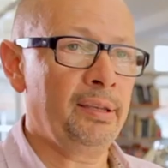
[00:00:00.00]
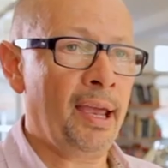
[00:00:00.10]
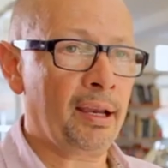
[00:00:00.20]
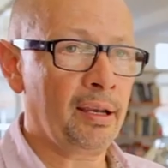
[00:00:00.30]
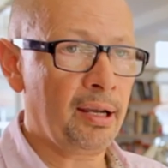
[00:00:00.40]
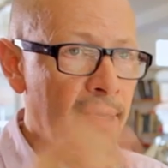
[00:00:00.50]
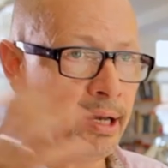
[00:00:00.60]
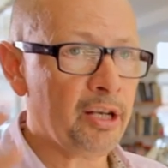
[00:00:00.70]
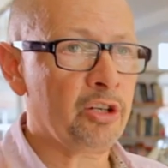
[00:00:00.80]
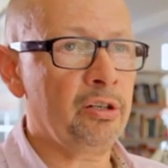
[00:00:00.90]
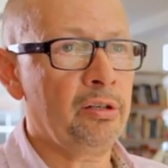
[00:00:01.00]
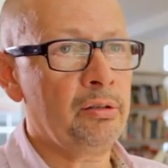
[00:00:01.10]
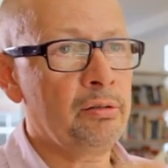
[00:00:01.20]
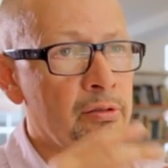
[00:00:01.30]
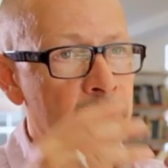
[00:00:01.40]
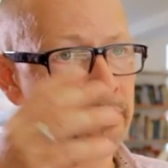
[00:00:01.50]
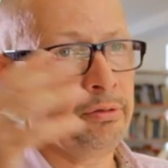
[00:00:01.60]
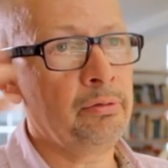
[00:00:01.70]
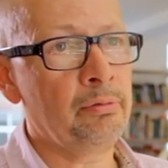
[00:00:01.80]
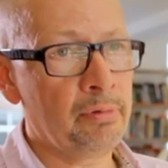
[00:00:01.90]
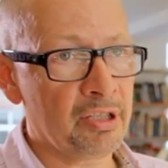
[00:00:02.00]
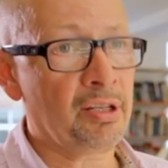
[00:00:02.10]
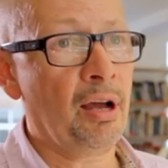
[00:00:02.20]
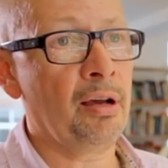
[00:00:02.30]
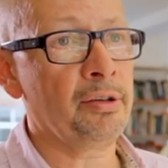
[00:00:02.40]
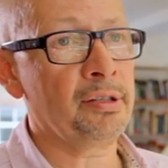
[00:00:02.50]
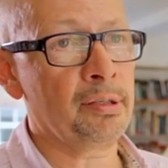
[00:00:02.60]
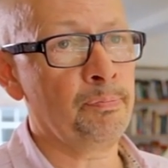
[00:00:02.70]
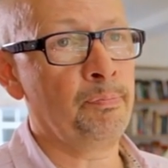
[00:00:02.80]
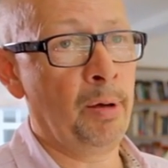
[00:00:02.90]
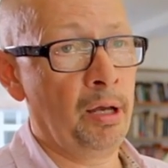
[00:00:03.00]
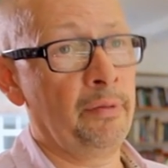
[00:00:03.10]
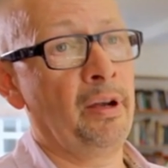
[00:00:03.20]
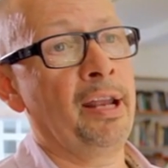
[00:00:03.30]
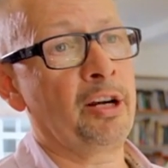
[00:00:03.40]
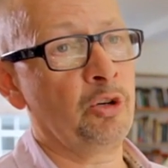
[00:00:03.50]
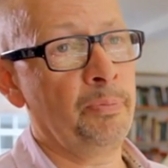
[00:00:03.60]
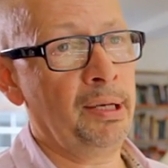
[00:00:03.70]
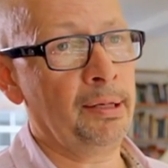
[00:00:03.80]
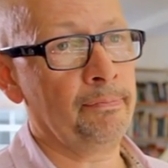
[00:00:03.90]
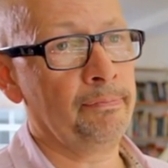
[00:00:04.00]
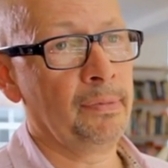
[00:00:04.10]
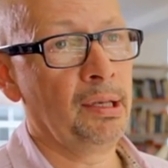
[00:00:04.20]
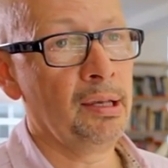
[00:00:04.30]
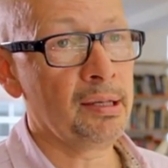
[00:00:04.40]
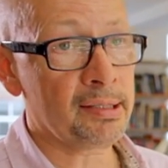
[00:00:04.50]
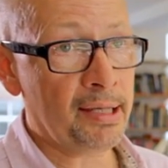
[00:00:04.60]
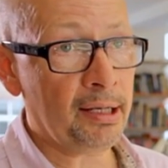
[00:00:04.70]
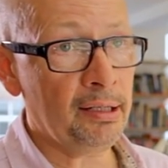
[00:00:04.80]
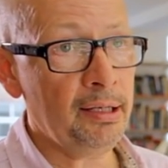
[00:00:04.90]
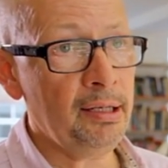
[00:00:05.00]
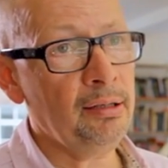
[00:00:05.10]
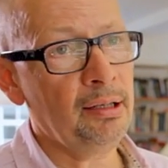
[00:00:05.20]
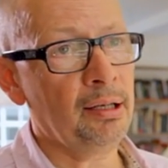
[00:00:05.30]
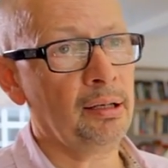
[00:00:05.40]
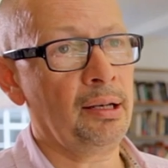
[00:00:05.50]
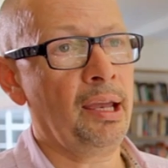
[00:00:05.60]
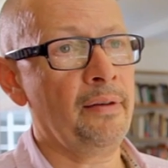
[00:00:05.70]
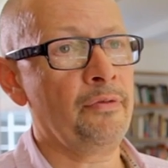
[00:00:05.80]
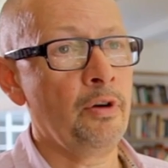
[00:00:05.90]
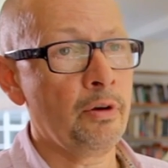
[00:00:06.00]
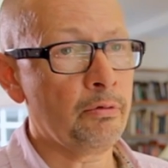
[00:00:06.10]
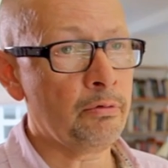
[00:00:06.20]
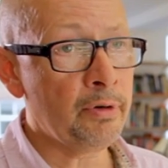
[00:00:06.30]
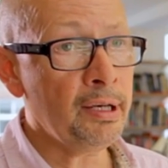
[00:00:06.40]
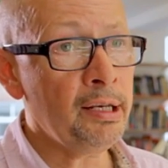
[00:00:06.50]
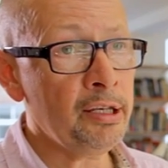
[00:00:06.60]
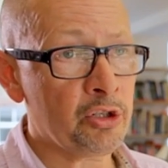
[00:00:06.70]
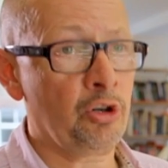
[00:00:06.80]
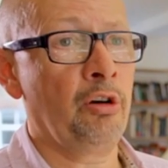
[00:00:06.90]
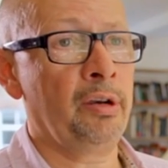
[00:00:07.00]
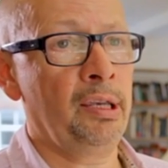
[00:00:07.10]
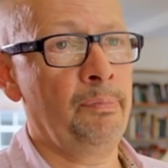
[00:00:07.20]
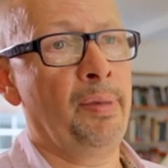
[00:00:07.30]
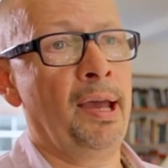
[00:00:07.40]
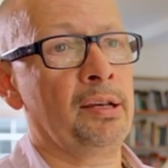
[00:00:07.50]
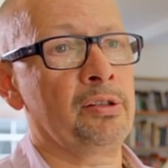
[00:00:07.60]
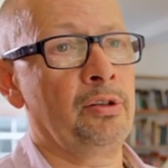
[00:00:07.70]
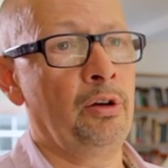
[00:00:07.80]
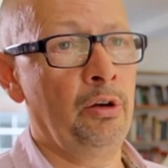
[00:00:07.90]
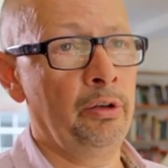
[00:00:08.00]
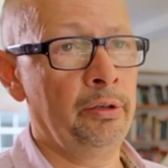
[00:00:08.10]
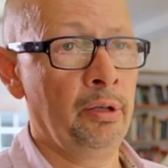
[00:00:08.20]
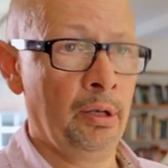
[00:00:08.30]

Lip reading: That connection to the stars is part of our natural being. Secondly, it can have really strong impacts on